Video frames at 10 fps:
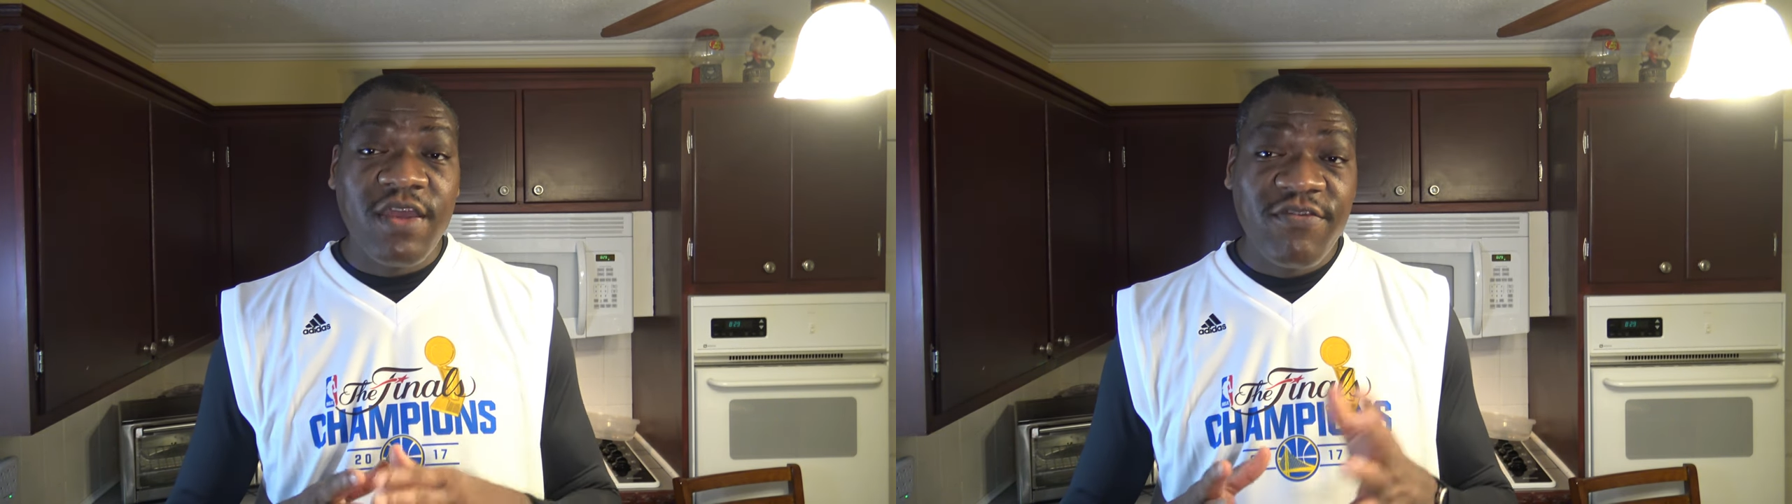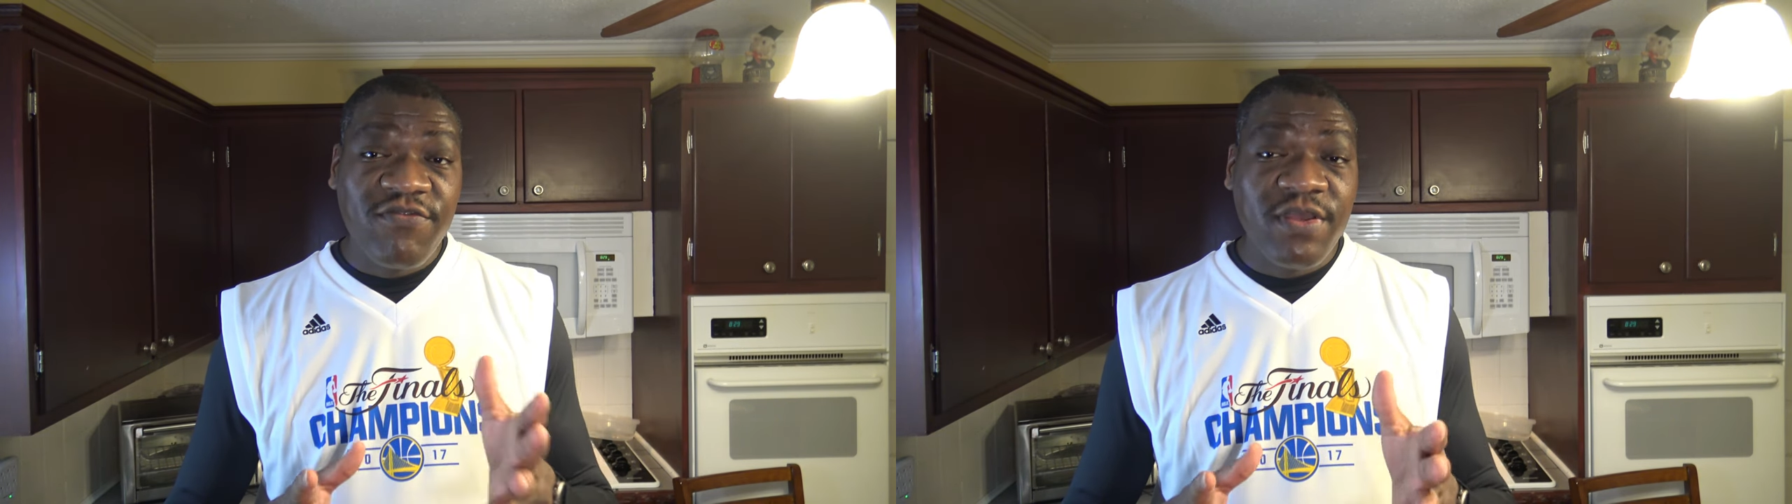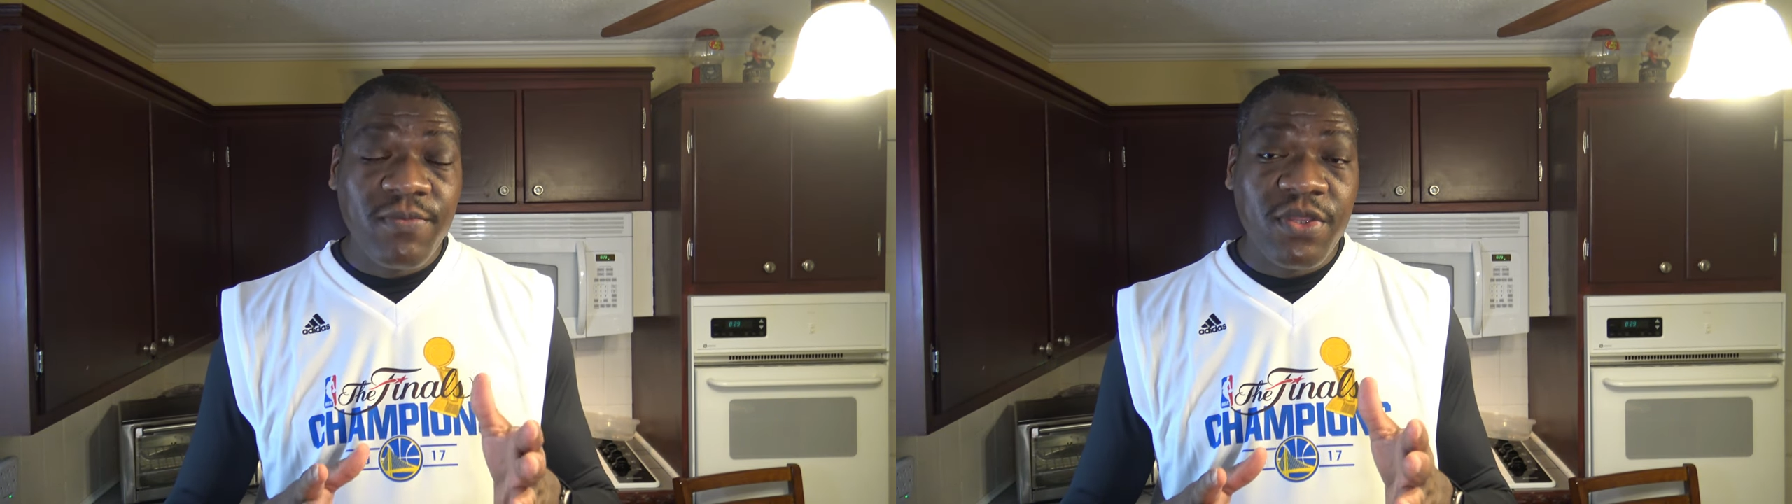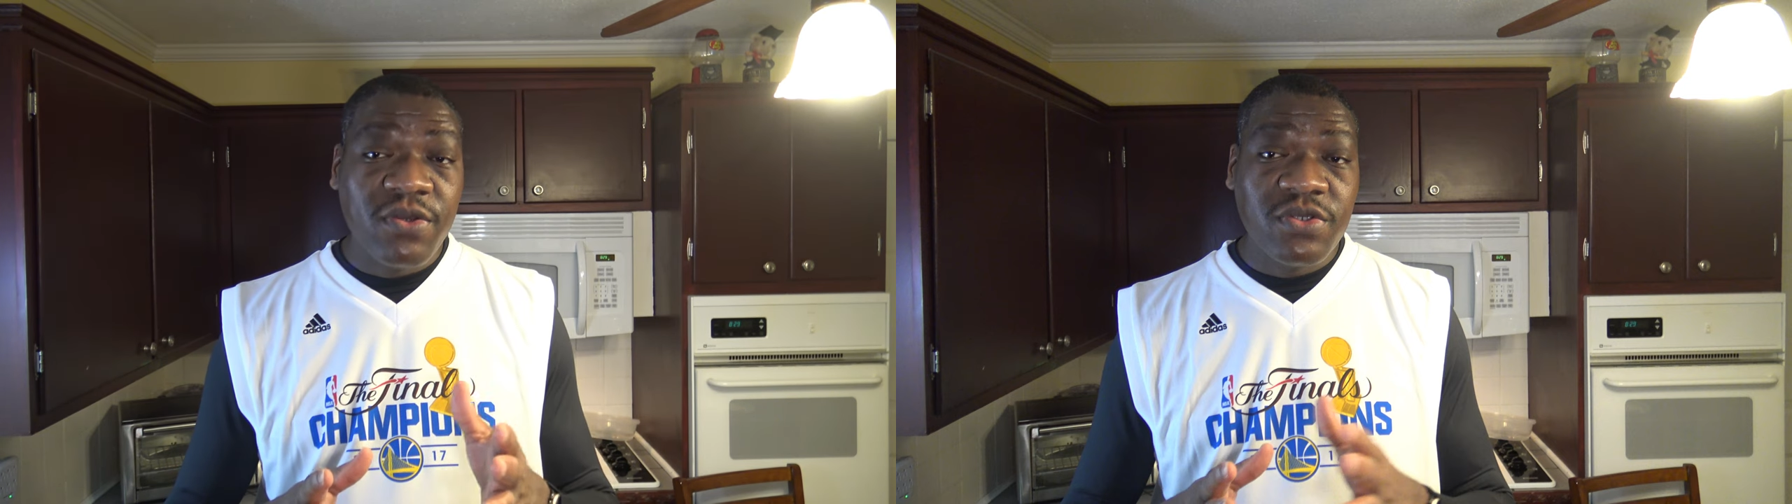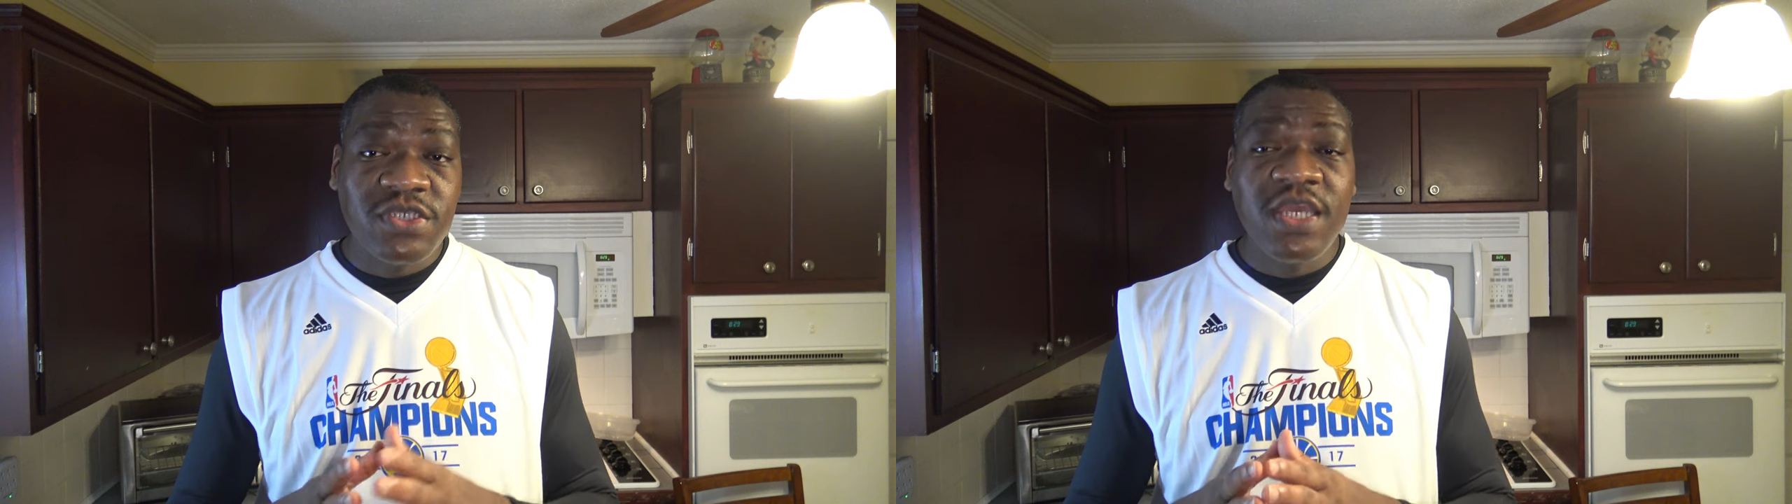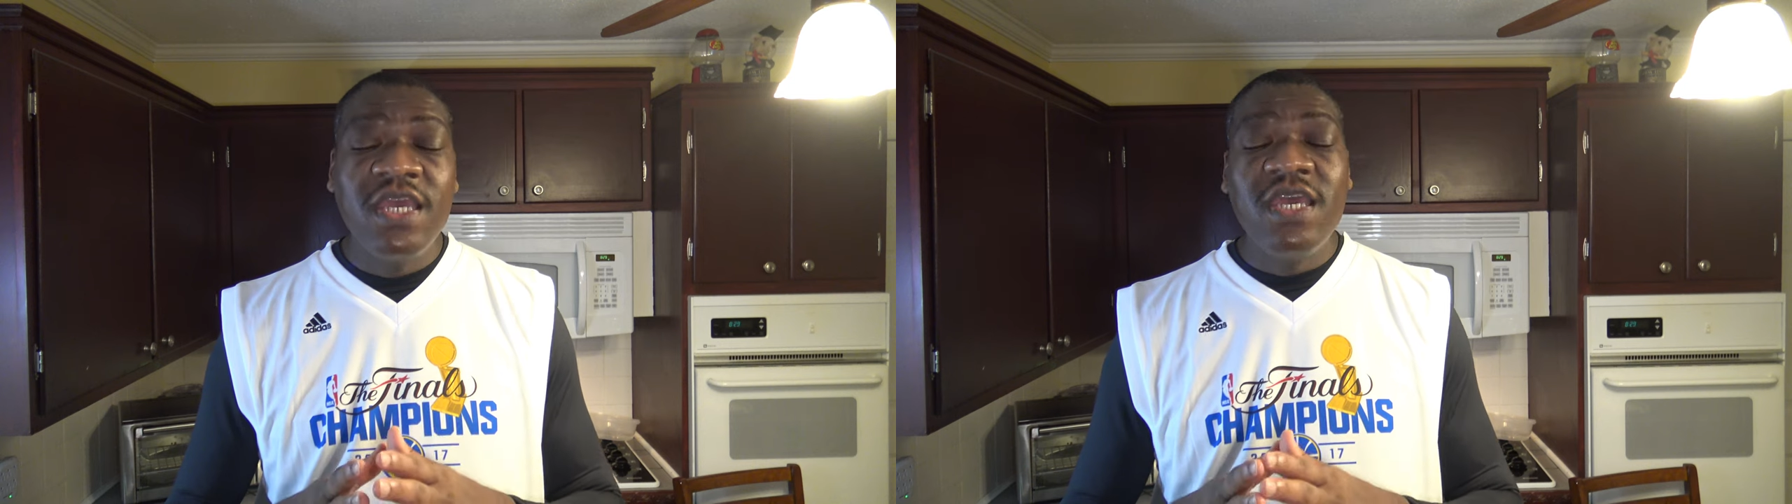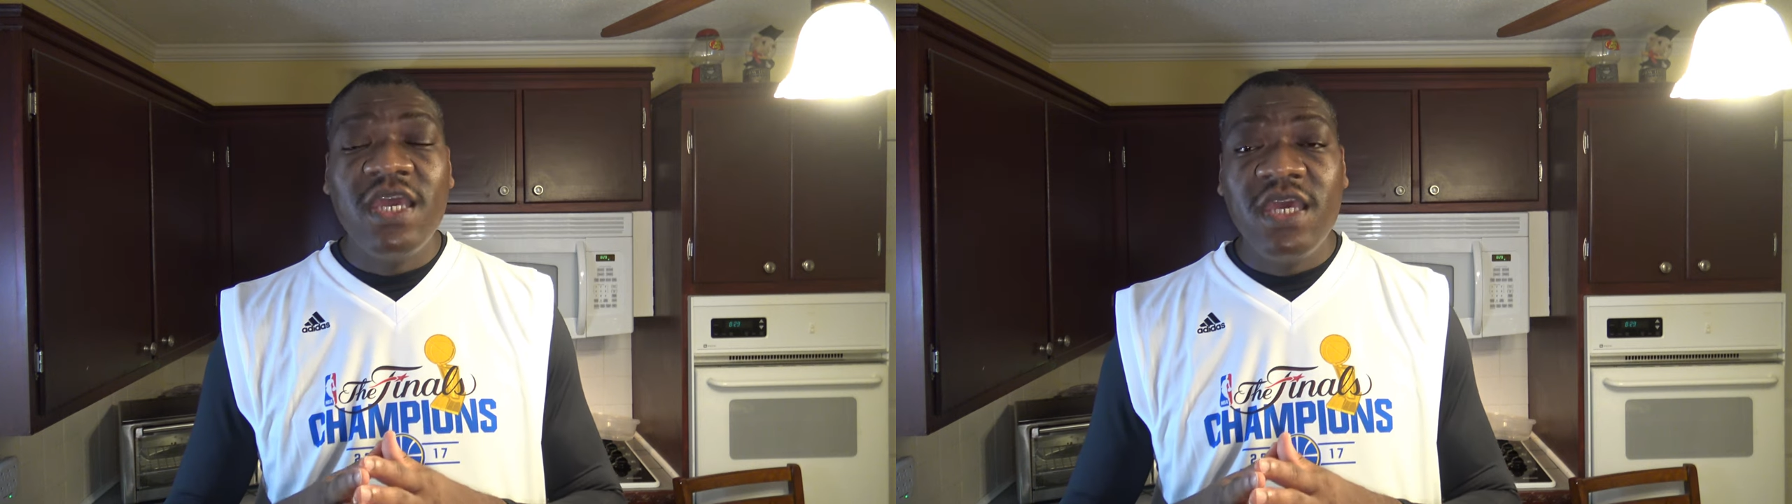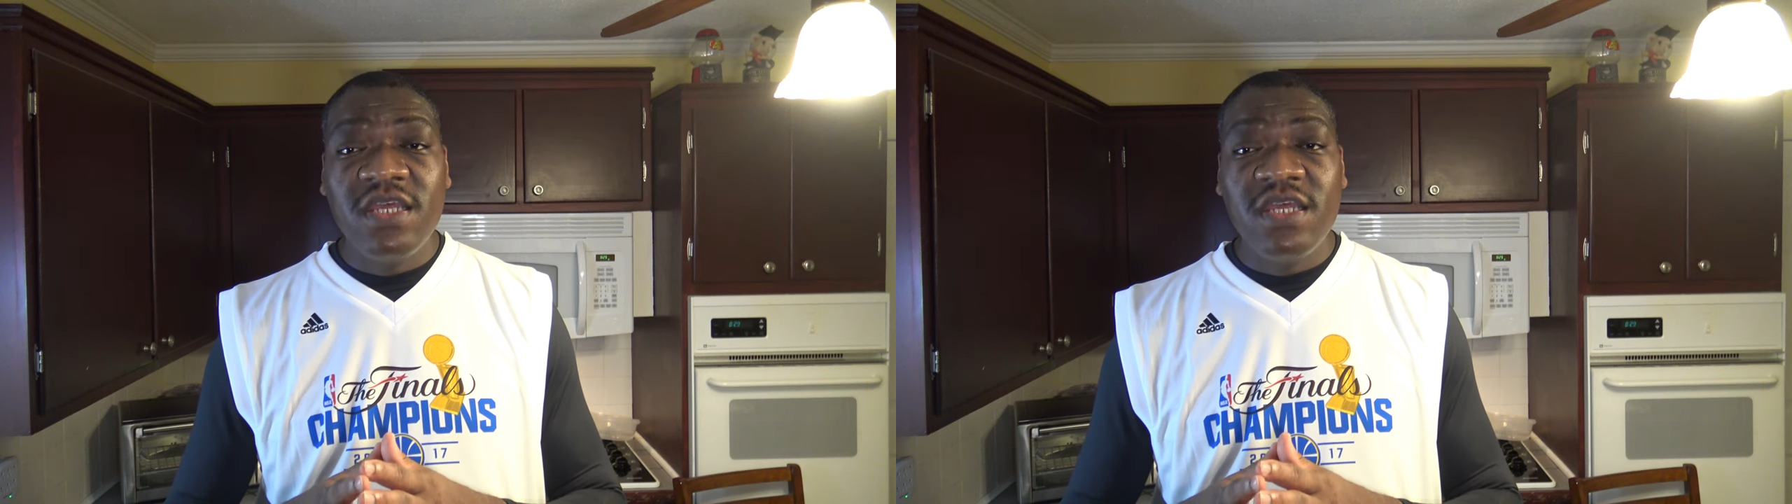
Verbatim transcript: I flipped those and